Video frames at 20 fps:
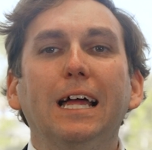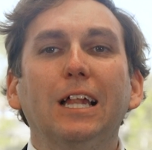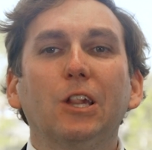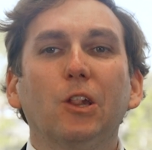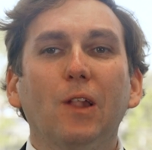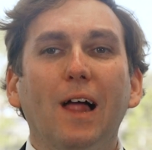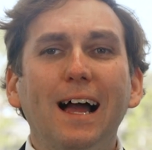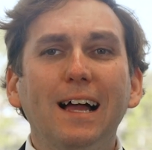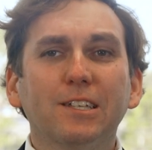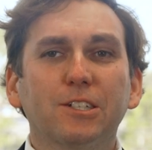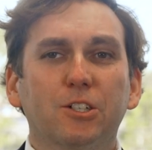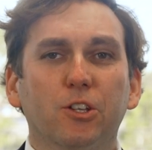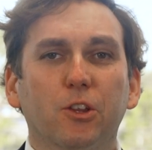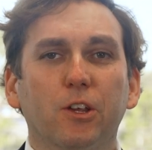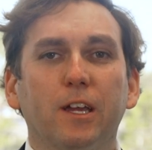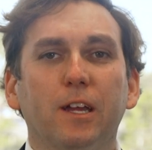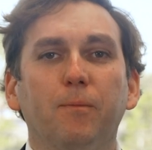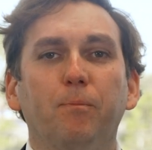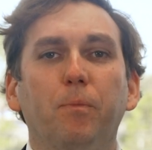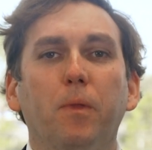
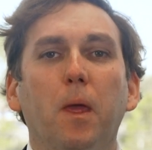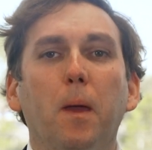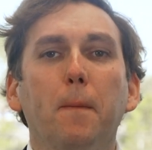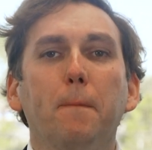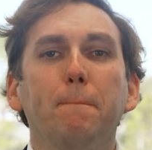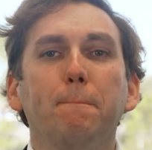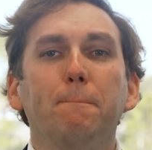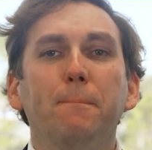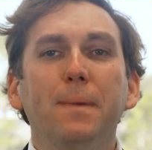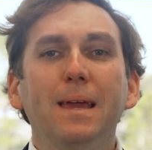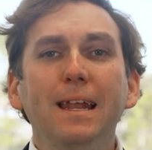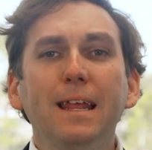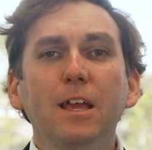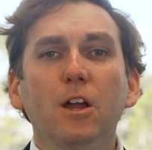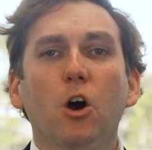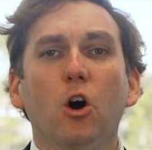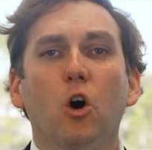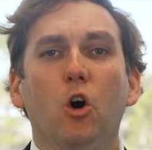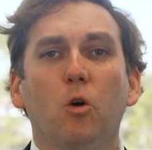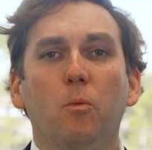Lastly, many
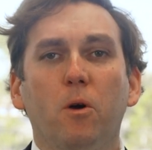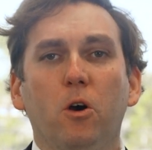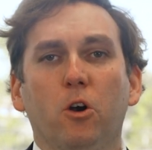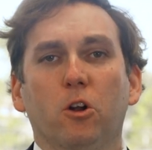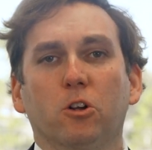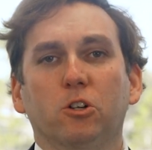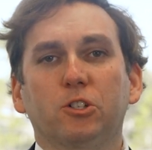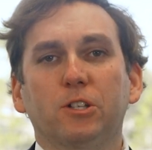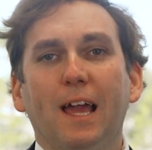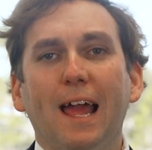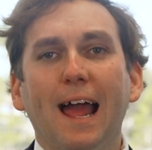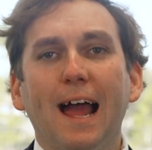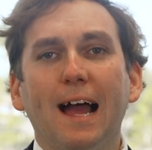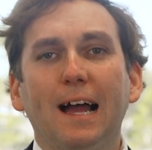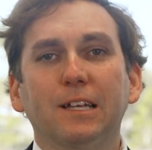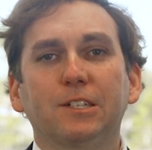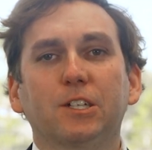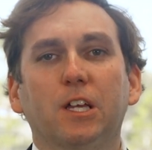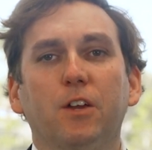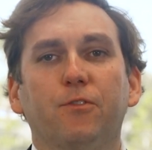homeowners
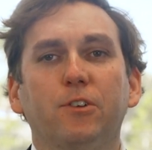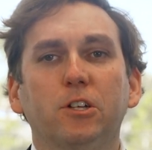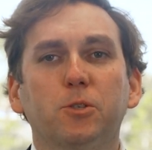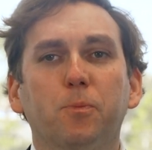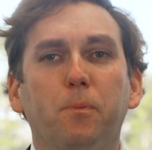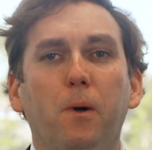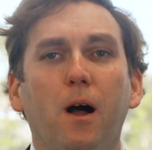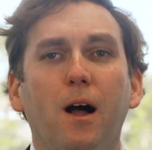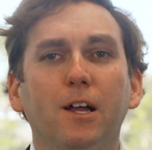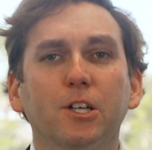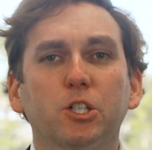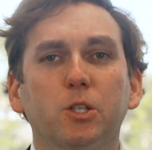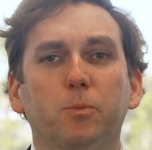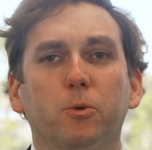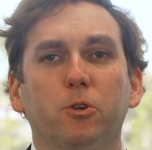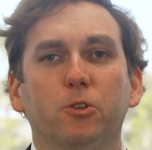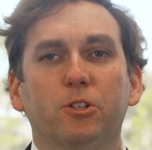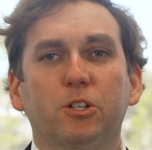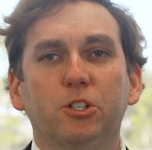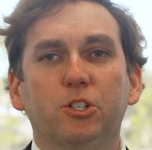ask if it's
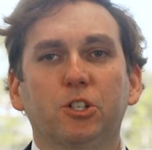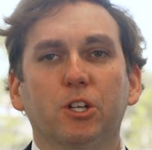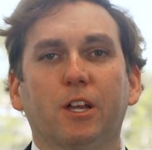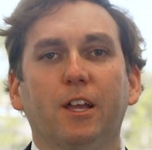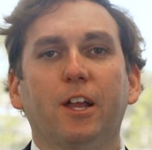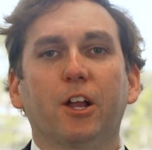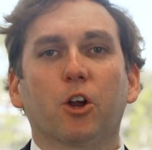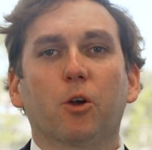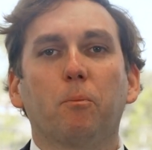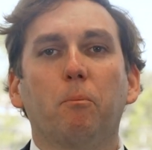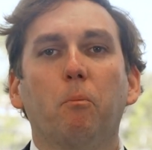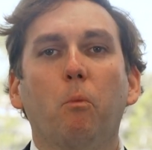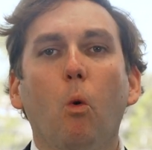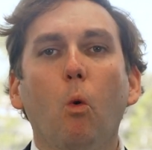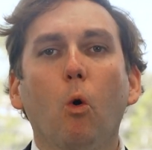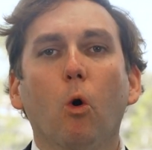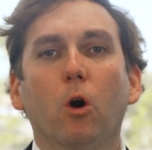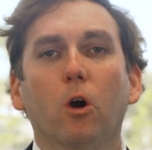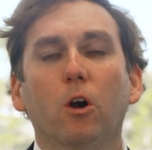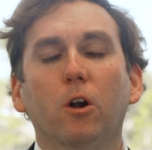possible to secure
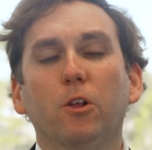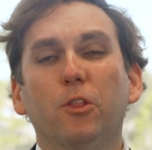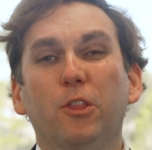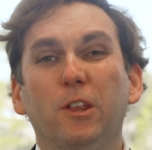more